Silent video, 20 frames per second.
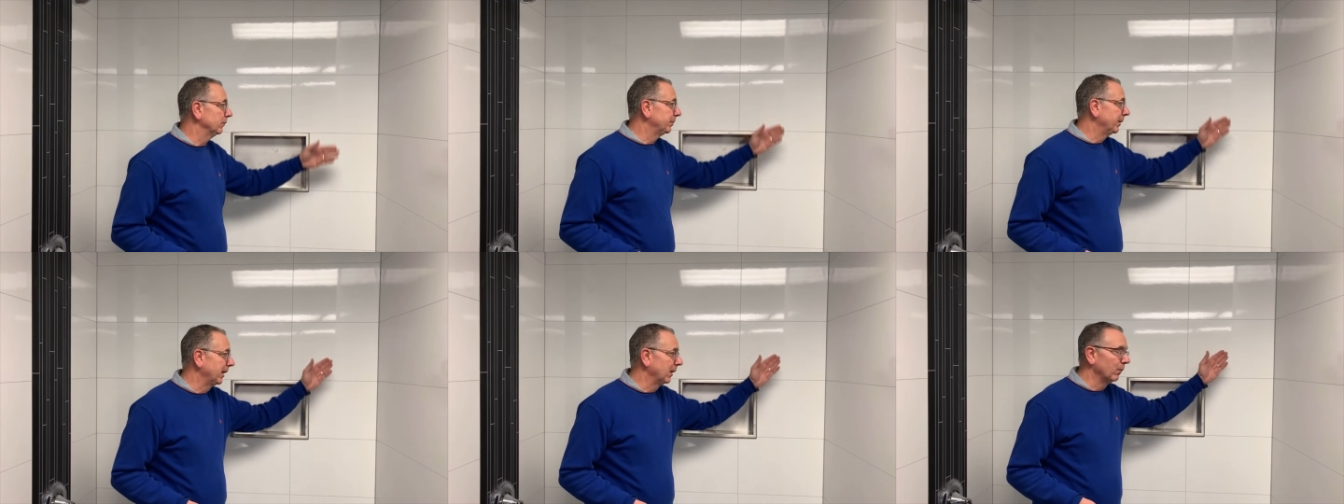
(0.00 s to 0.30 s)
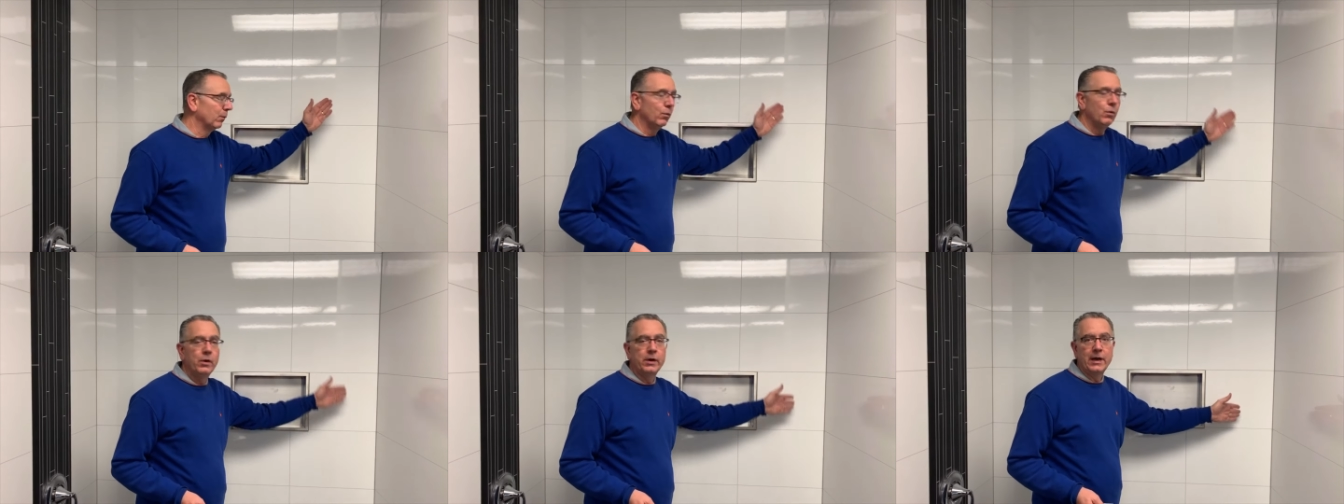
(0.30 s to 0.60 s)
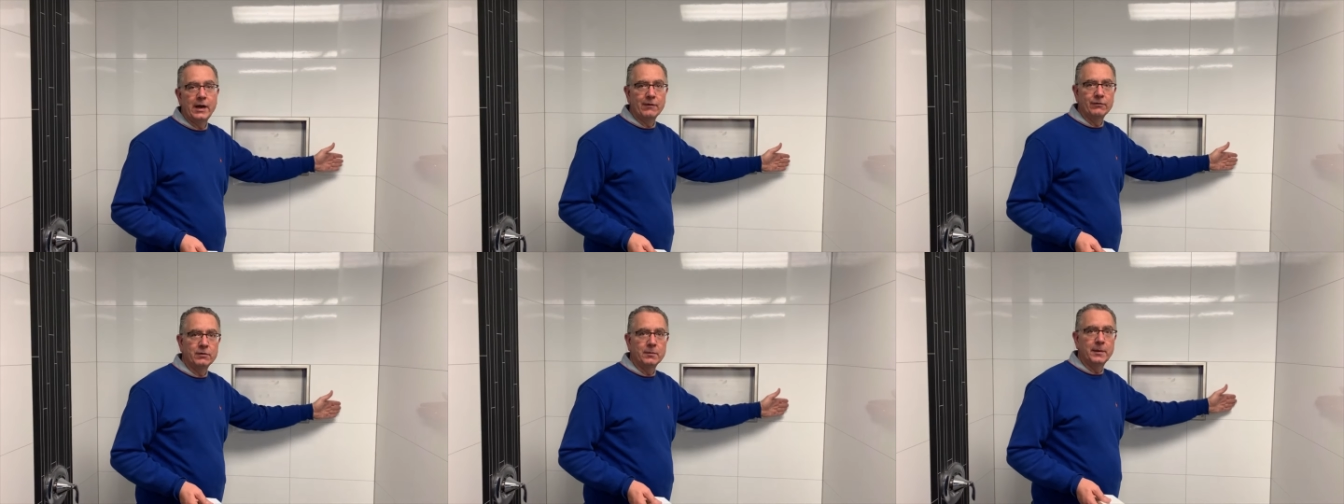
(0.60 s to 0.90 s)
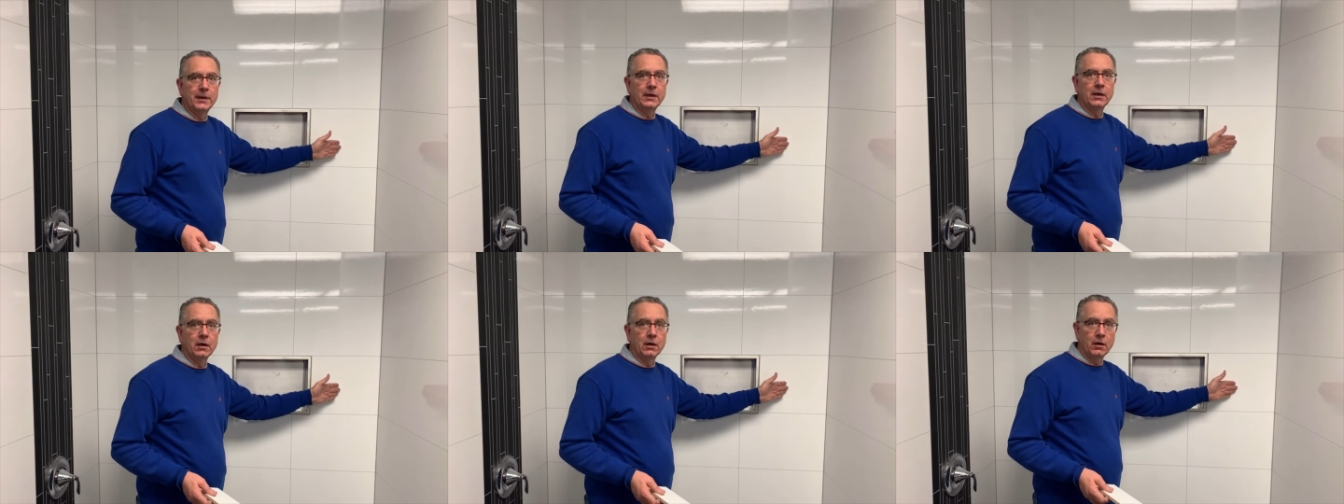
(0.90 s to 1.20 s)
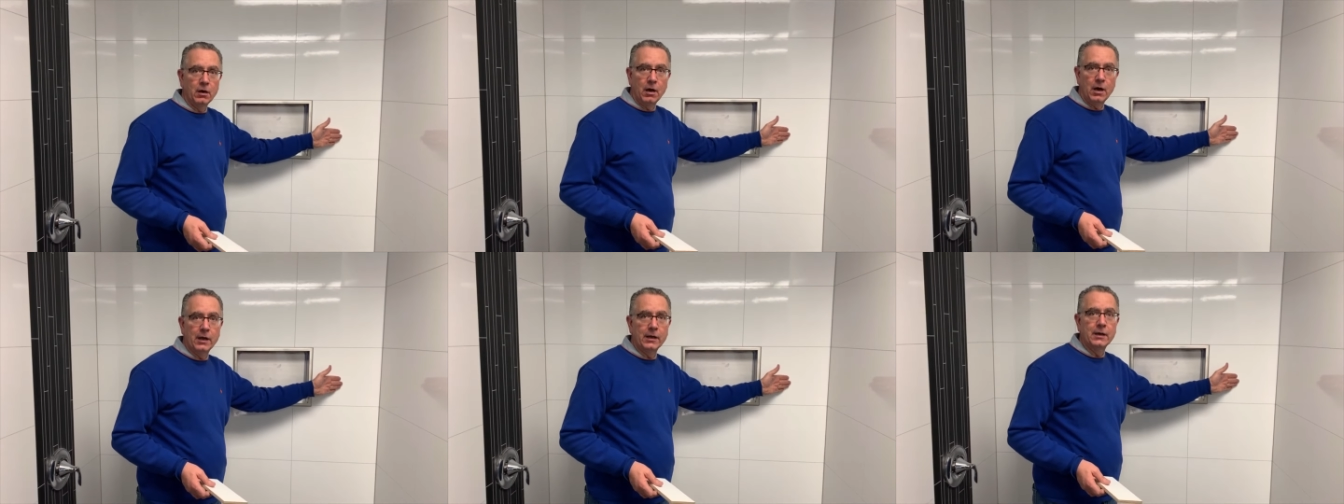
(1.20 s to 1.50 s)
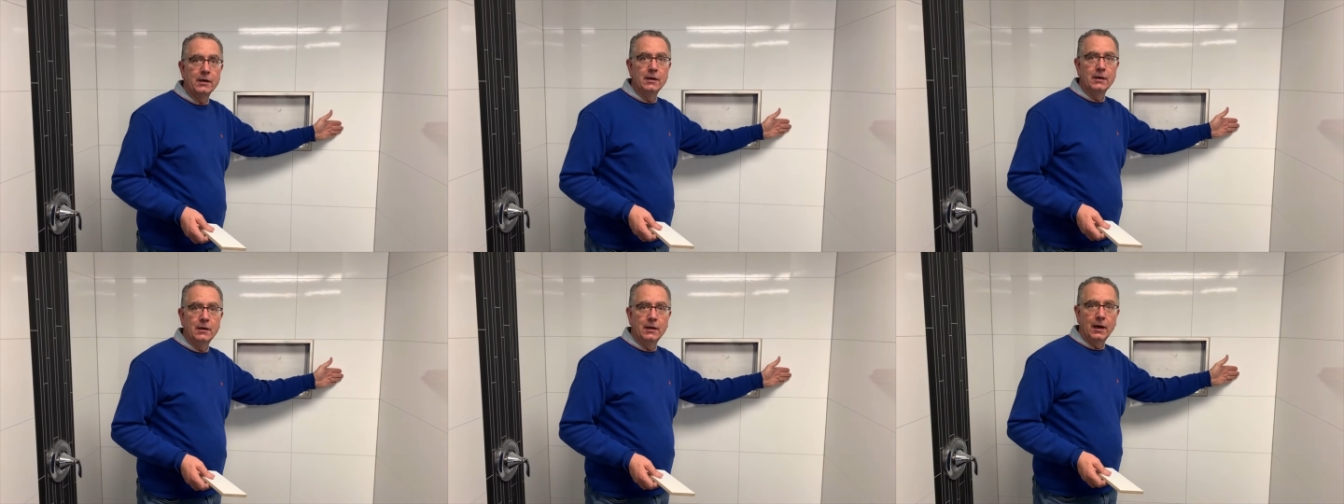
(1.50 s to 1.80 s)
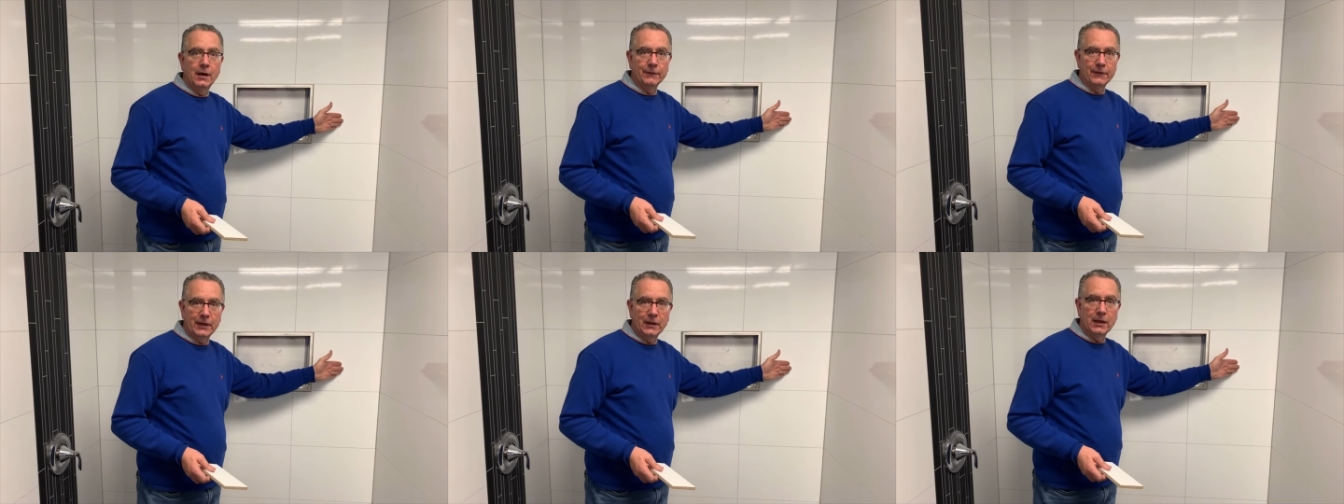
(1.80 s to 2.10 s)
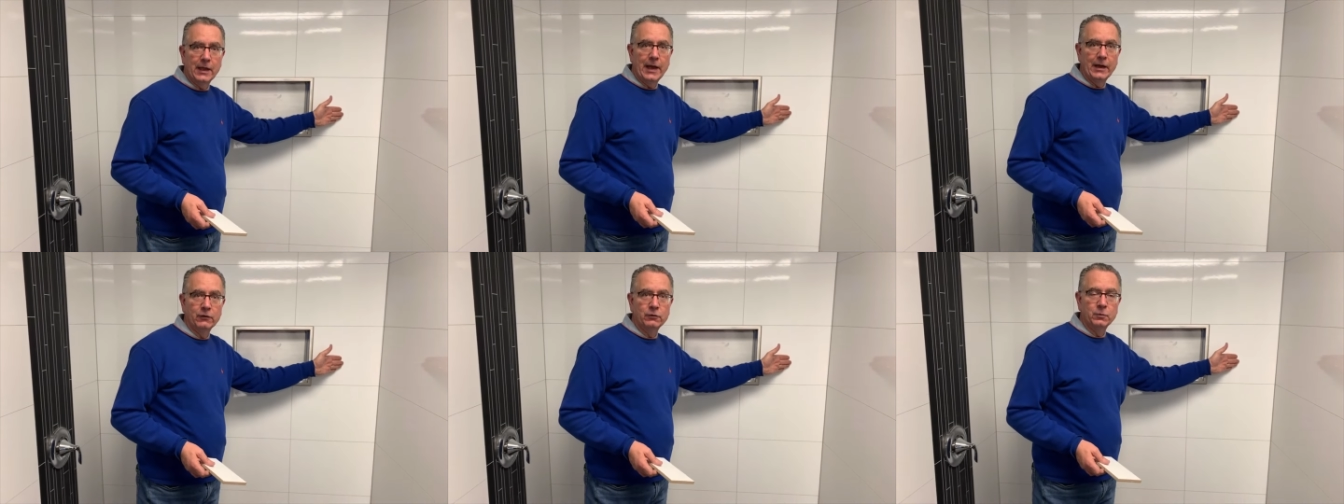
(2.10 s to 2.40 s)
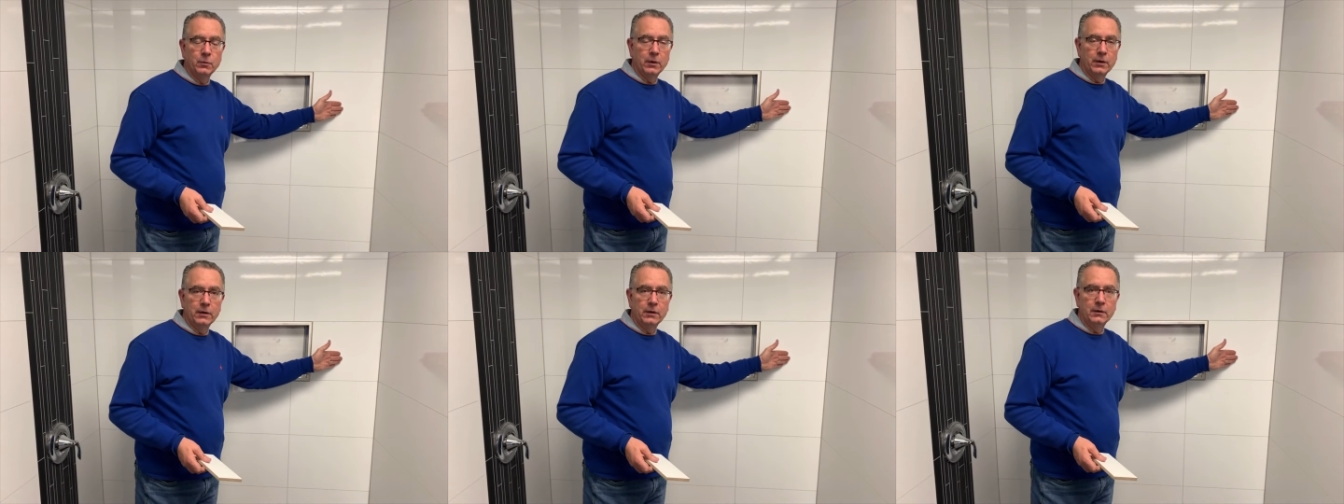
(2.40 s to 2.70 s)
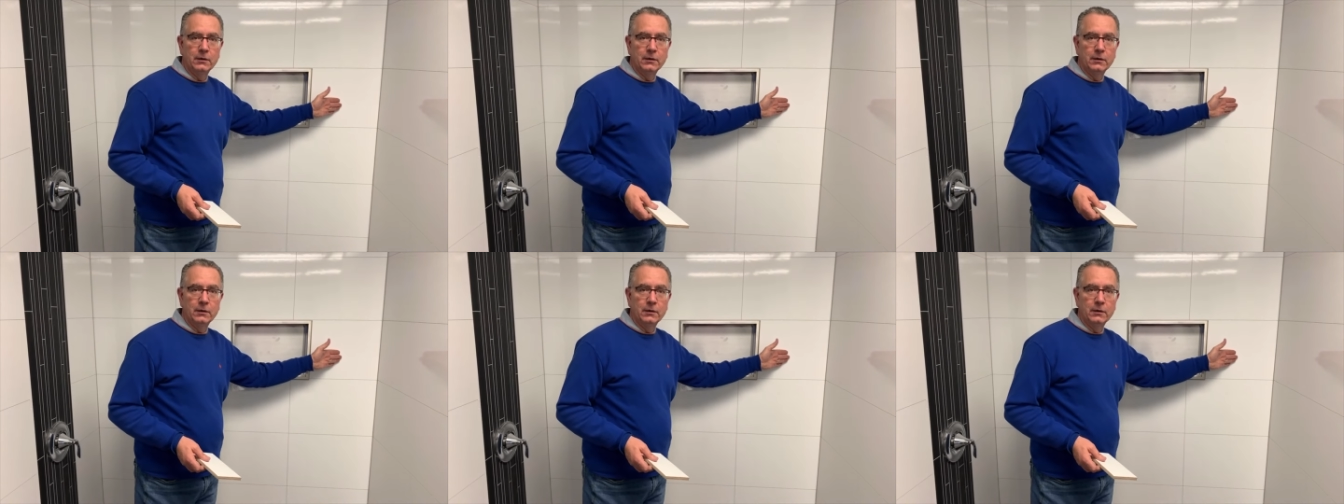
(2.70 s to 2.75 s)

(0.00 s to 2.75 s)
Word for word: but I would have to make a cut on that last one.